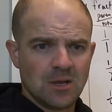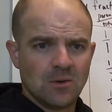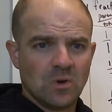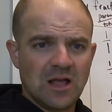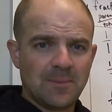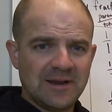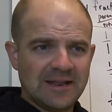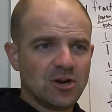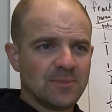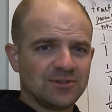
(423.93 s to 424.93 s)
Well, how many
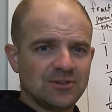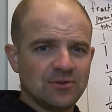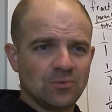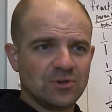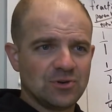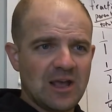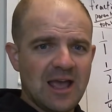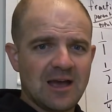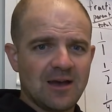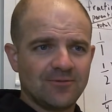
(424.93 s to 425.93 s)
increments would you
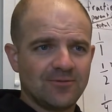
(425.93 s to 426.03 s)
have?